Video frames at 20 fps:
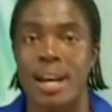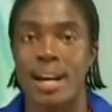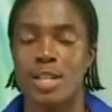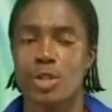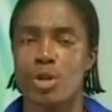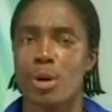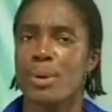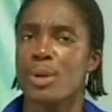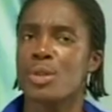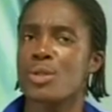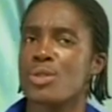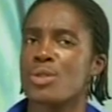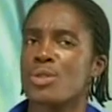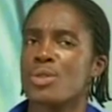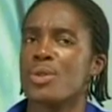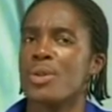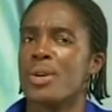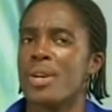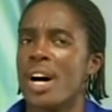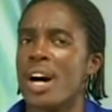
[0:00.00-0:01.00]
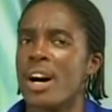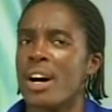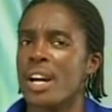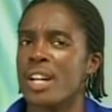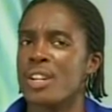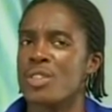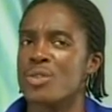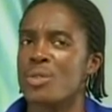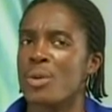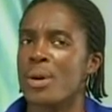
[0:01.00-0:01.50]
Let's go back to studio now
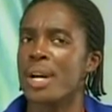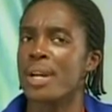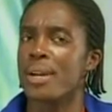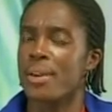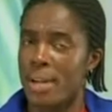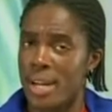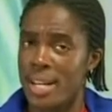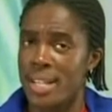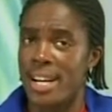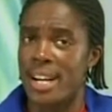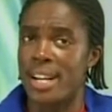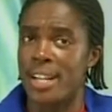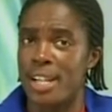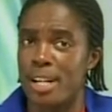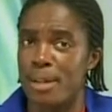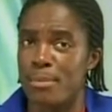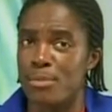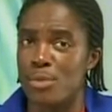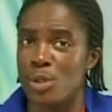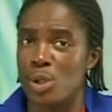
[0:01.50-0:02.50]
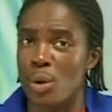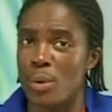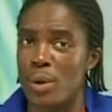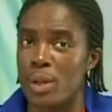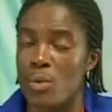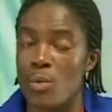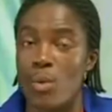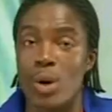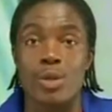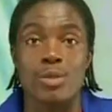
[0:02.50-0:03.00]
and draw a ray diagram
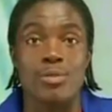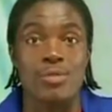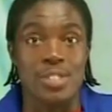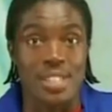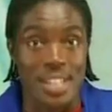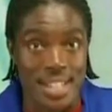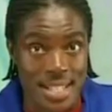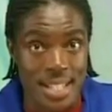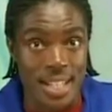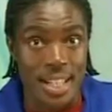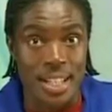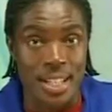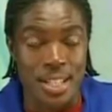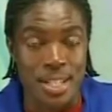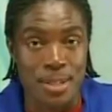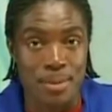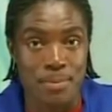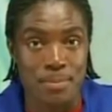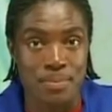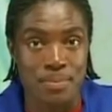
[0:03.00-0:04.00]
showing what you have just learned.